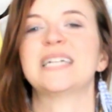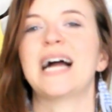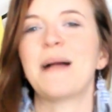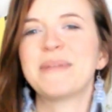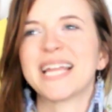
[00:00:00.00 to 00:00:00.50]

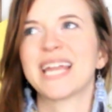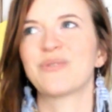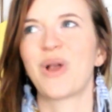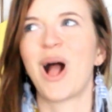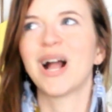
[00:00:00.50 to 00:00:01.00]
I'm gonna get
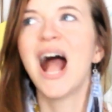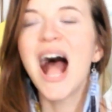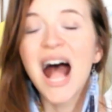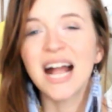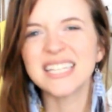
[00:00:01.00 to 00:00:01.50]
it wrong,
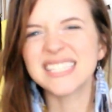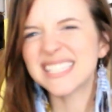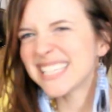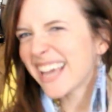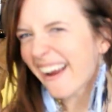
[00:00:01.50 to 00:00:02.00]

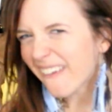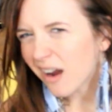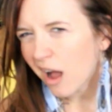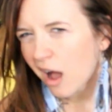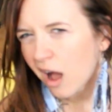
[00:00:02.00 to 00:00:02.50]

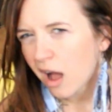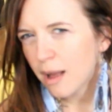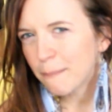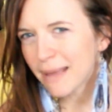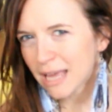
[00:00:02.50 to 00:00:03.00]
Sierra
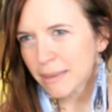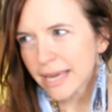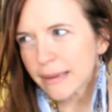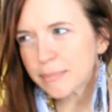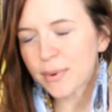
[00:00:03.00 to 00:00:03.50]

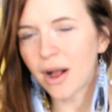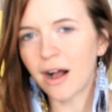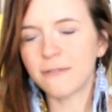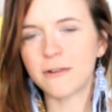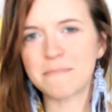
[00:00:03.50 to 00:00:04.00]
maybe
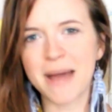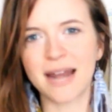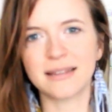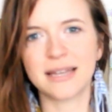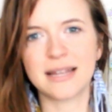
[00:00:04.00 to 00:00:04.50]
bra from
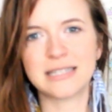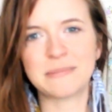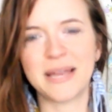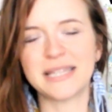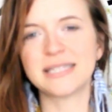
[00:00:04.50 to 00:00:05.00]
Madeline
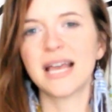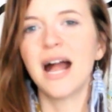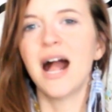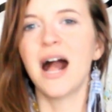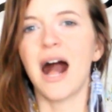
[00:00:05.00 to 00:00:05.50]
Intimates.
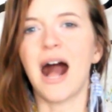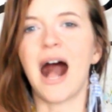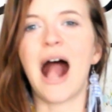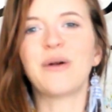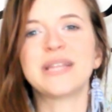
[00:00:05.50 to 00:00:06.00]

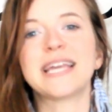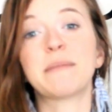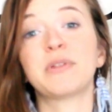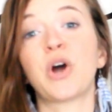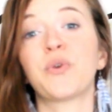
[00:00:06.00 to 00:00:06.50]
I'll link
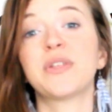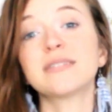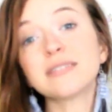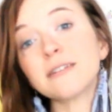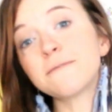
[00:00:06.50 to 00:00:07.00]
it below.
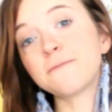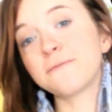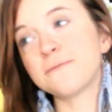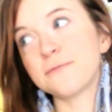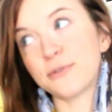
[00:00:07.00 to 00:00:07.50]
This was a
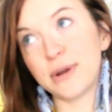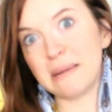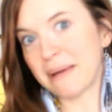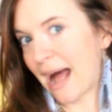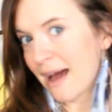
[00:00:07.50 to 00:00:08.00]

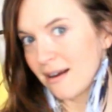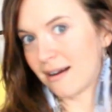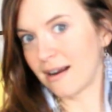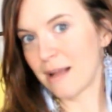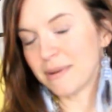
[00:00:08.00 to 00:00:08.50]
free
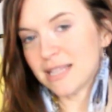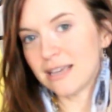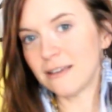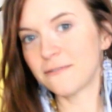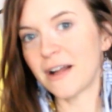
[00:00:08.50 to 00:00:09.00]
pattern, I
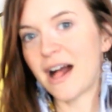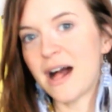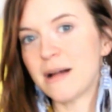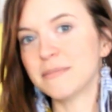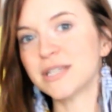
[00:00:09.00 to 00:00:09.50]
believe.
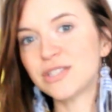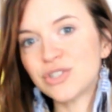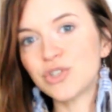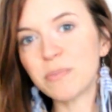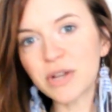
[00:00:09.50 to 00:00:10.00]
It's
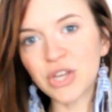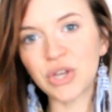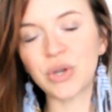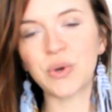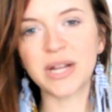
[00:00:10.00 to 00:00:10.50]
super
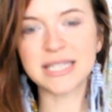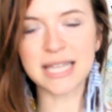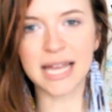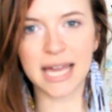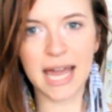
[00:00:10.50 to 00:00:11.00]
cute. It's
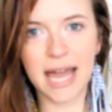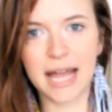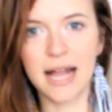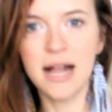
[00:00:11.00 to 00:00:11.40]
like a